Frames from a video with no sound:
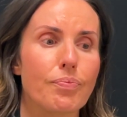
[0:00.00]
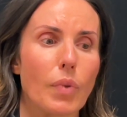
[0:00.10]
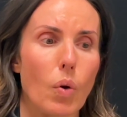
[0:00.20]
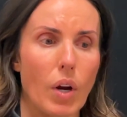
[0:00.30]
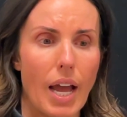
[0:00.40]

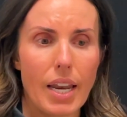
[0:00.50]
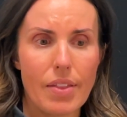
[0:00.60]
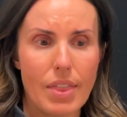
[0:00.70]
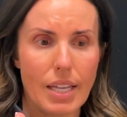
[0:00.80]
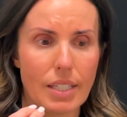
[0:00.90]
or kind
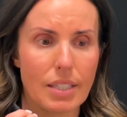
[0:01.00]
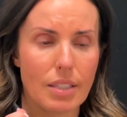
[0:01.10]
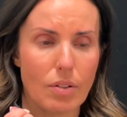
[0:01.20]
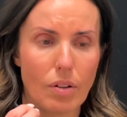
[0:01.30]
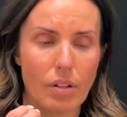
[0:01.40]
of this
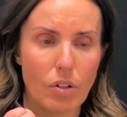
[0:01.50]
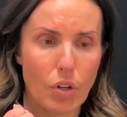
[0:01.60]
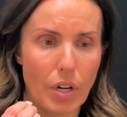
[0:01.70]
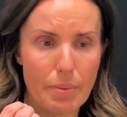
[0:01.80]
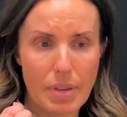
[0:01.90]

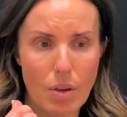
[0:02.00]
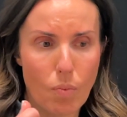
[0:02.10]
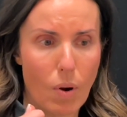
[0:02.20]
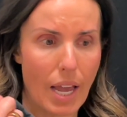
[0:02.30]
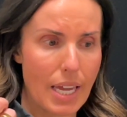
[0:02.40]
creamy
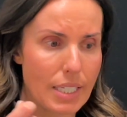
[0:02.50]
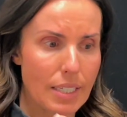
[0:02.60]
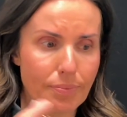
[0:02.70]
white